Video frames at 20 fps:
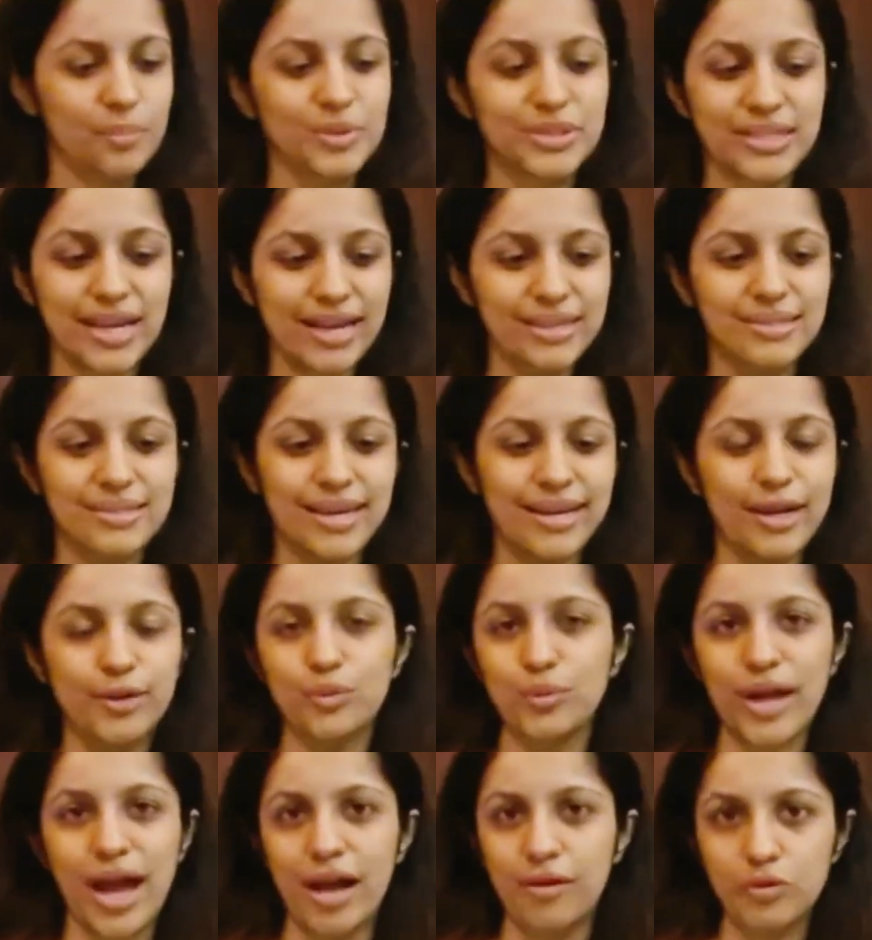Besides that, I
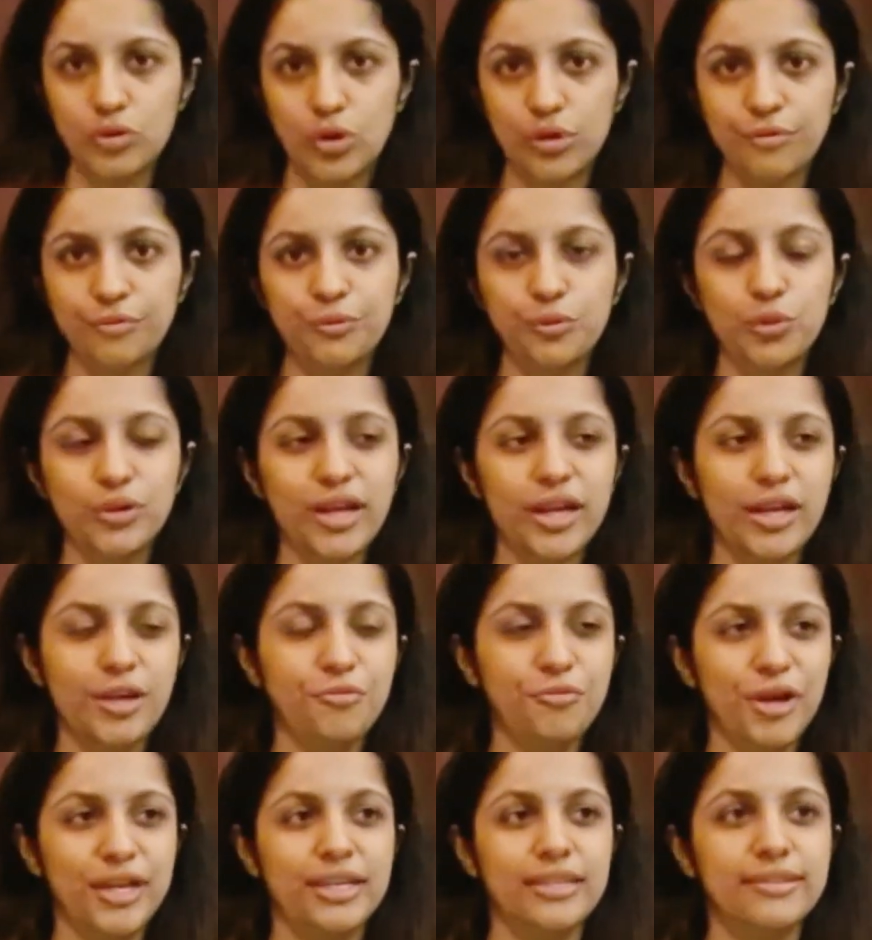don't have a lot of food.
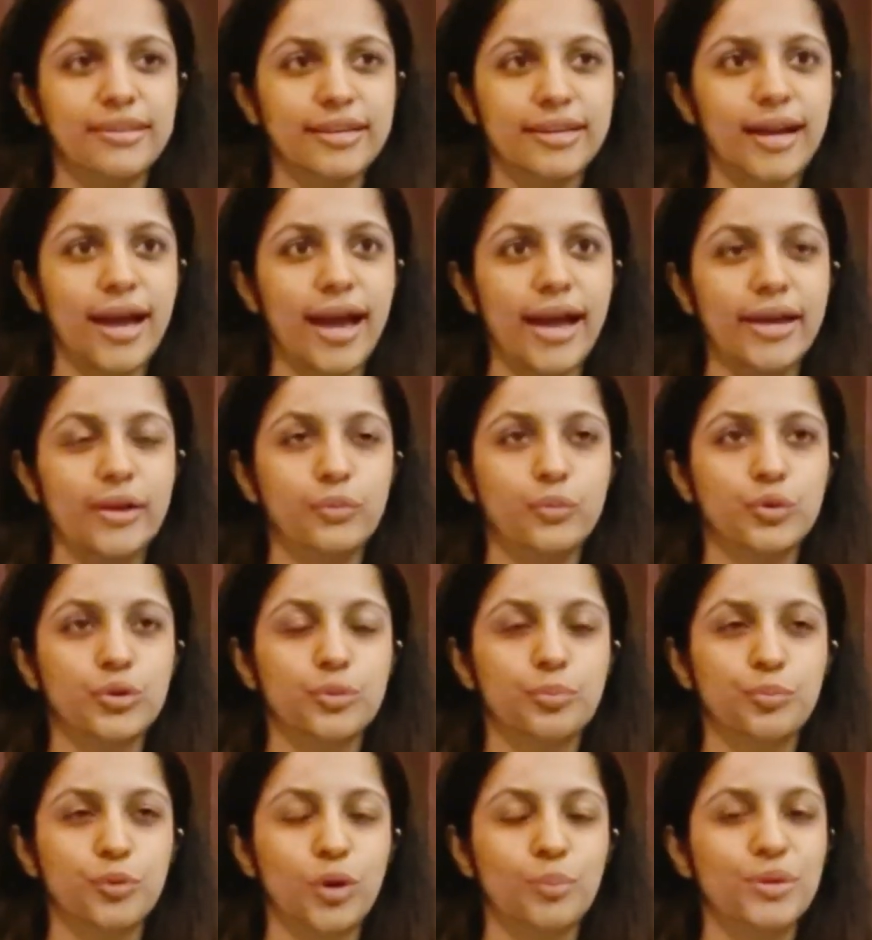If anything, I
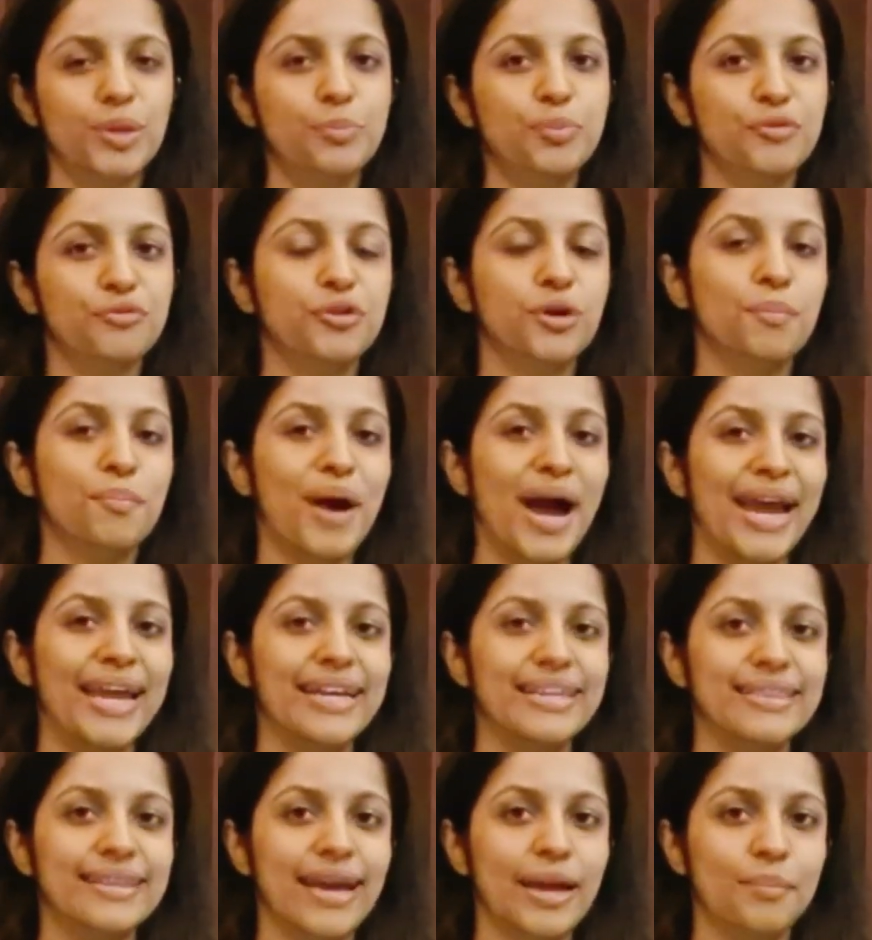would probably prefer
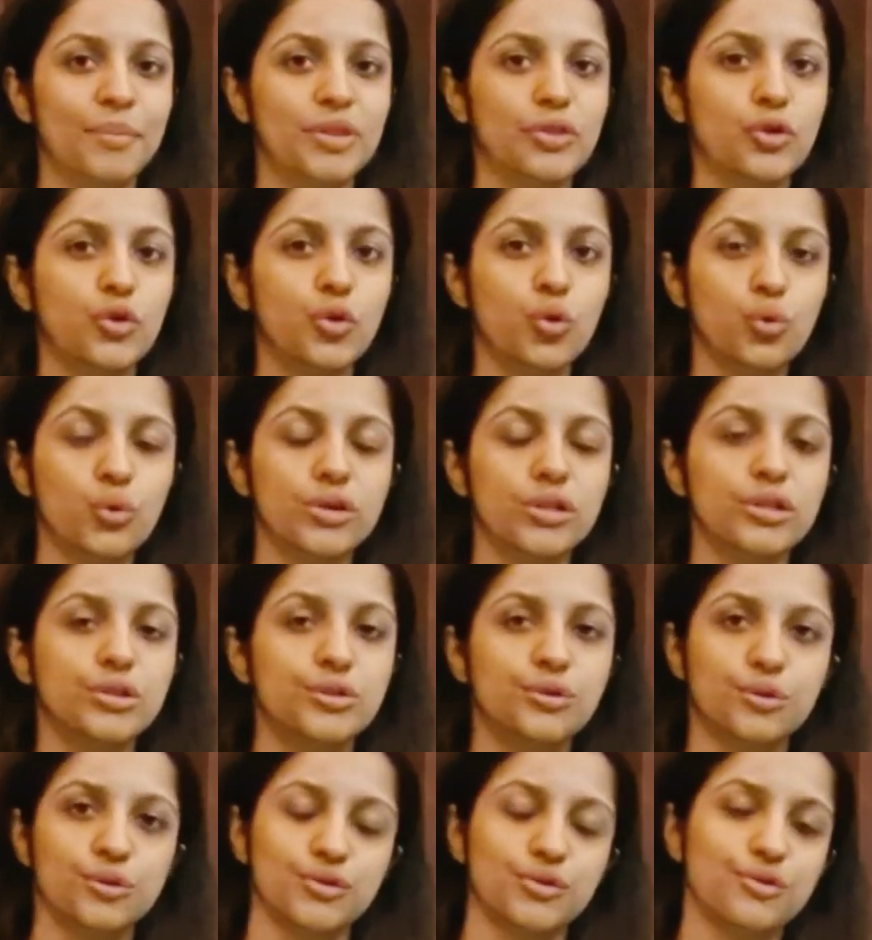buying them in the local
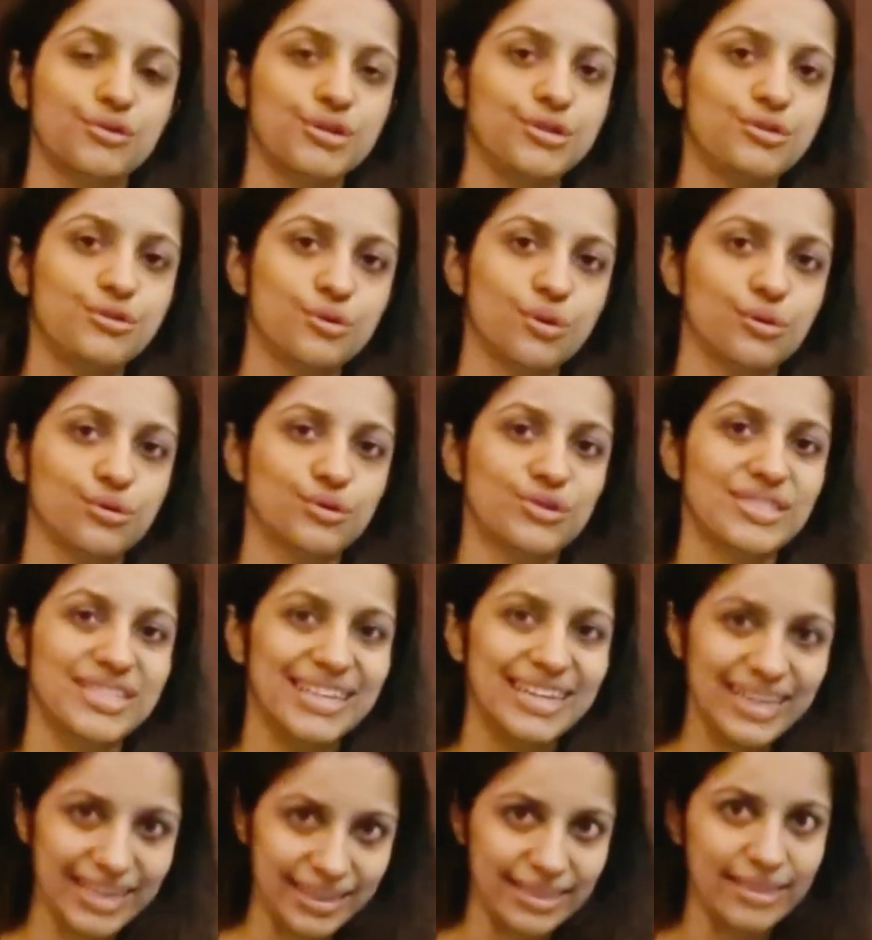grocery stores
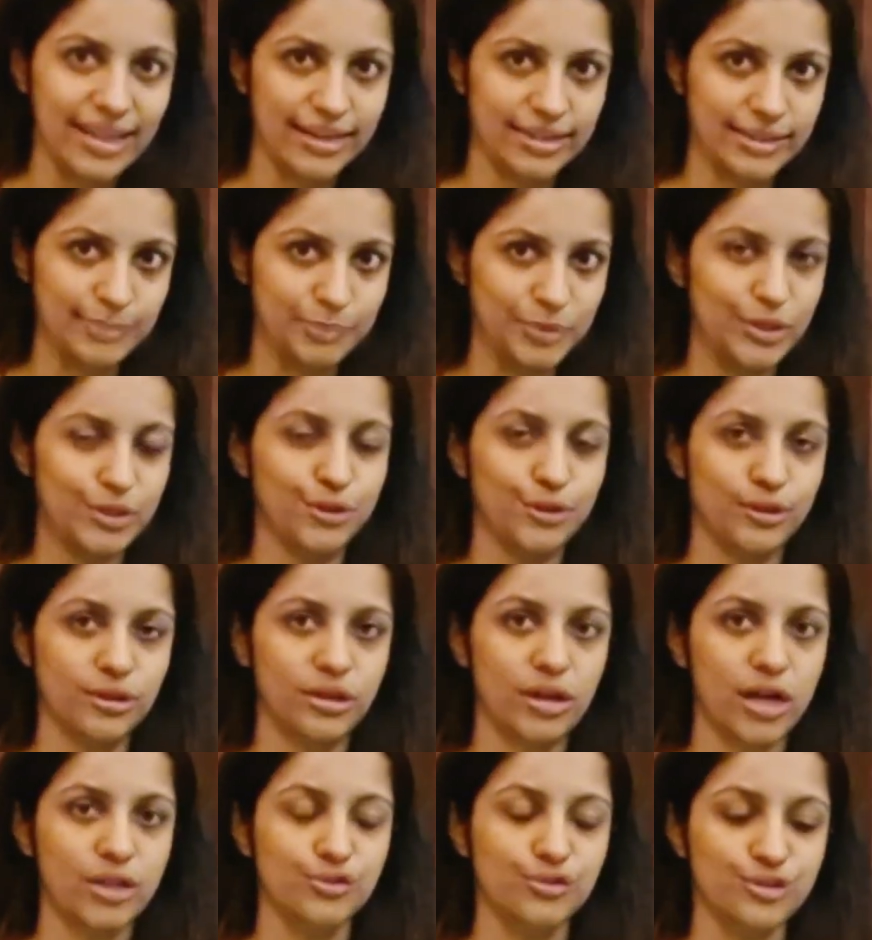in that
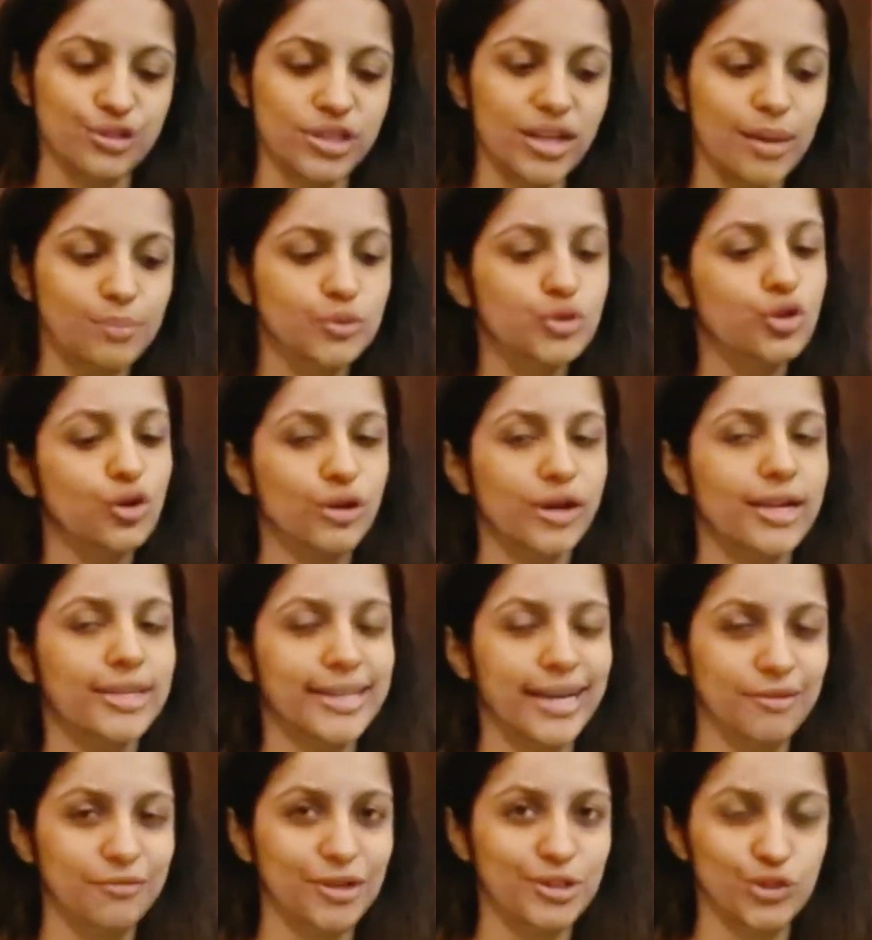particular country. I'm sure
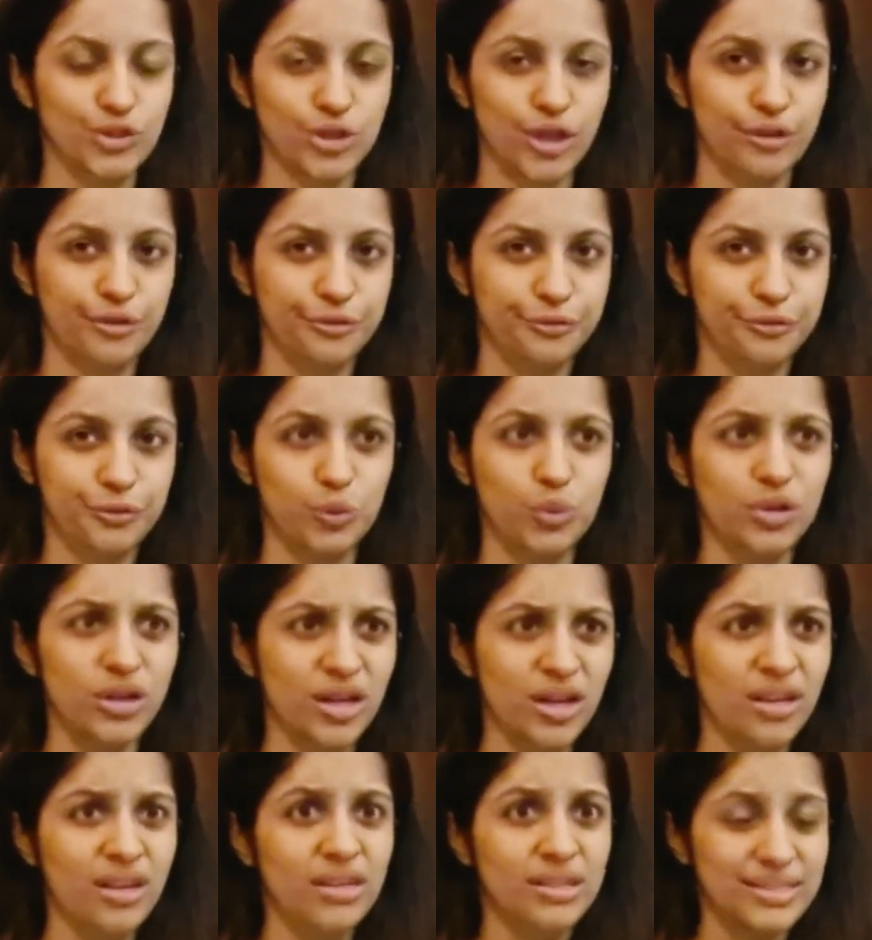I'll get vegetarian food.